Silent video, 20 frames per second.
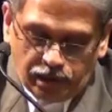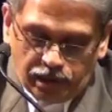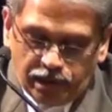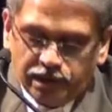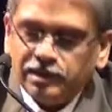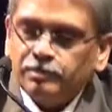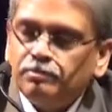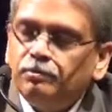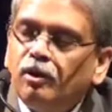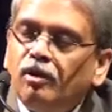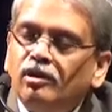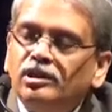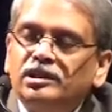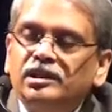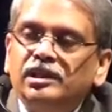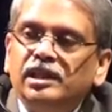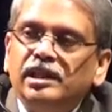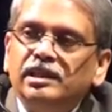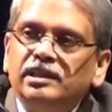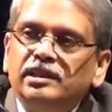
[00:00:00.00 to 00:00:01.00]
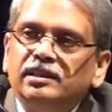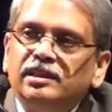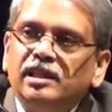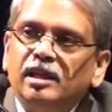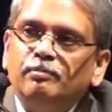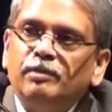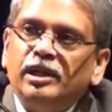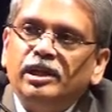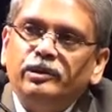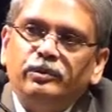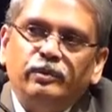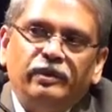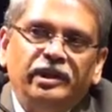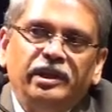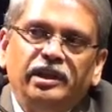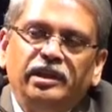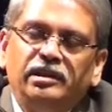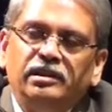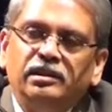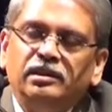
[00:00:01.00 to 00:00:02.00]
It's postulated that by
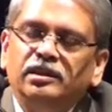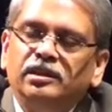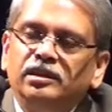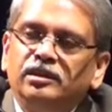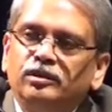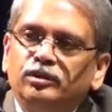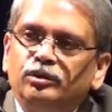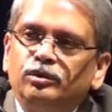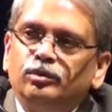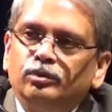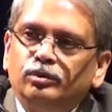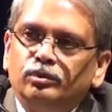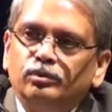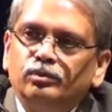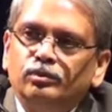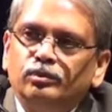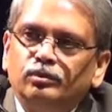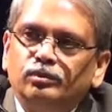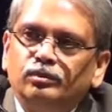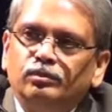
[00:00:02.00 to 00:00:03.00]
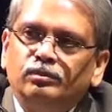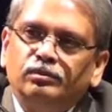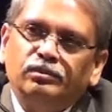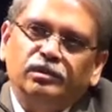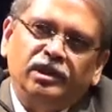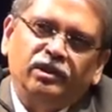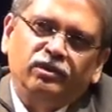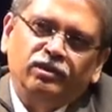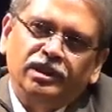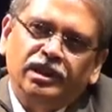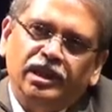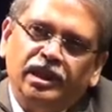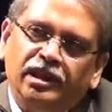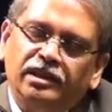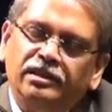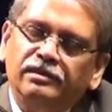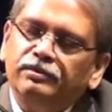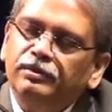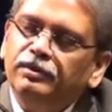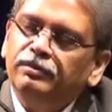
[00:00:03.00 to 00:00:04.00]
2032, in the
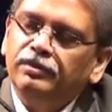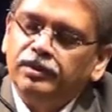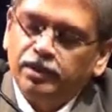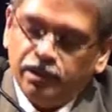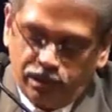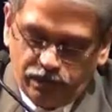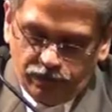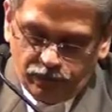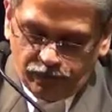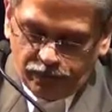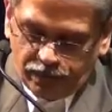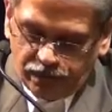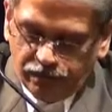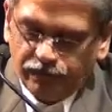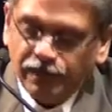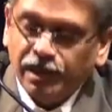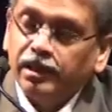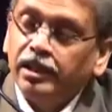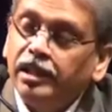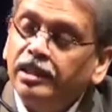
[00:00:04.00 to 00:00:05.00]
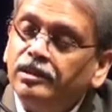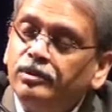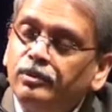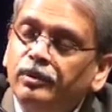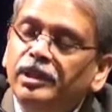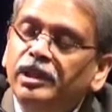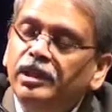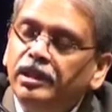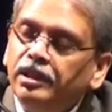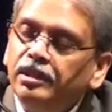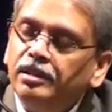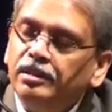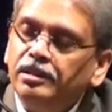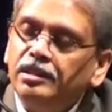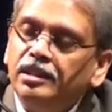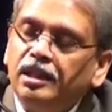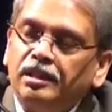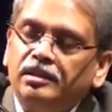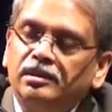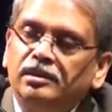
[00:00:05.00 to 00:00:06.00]
next next 20
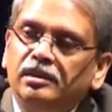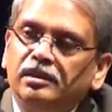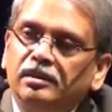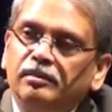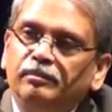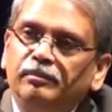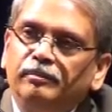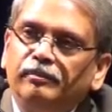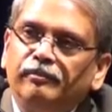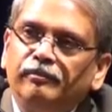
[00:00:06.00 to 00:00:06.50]
years actually,